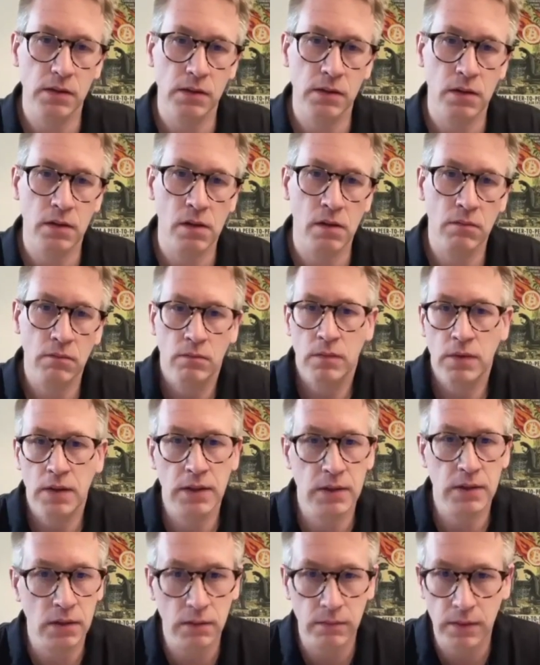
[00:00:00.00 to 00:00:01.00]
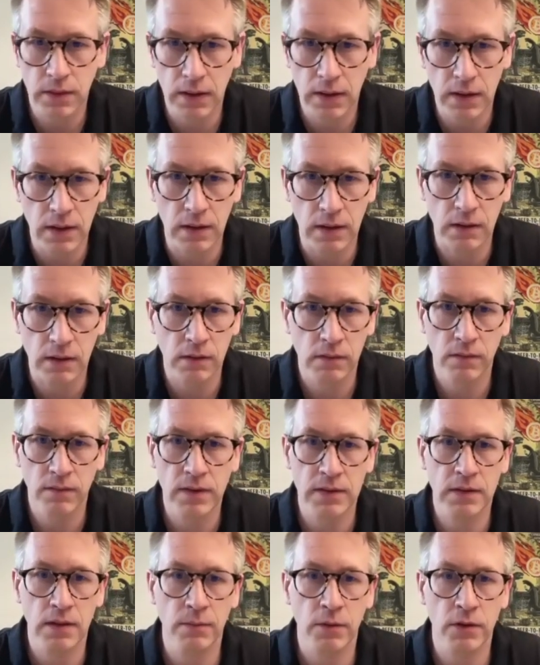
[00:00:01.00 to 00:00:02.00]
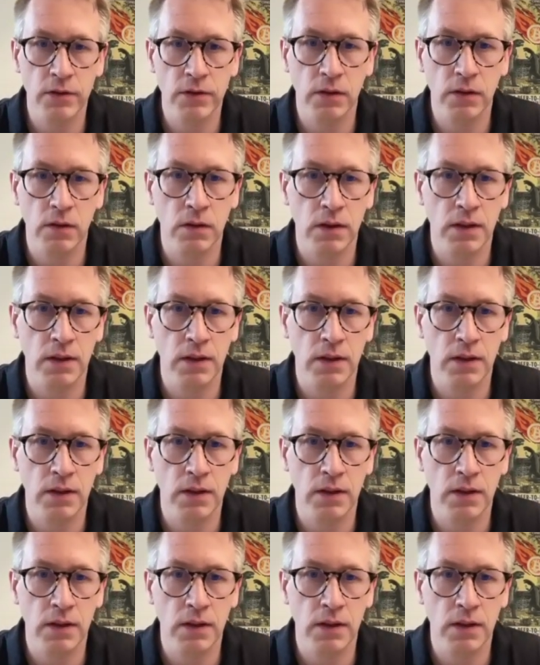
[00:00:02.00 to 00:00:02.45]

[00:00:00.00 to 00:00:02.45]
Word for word: So that's something like Visa and Mastercard,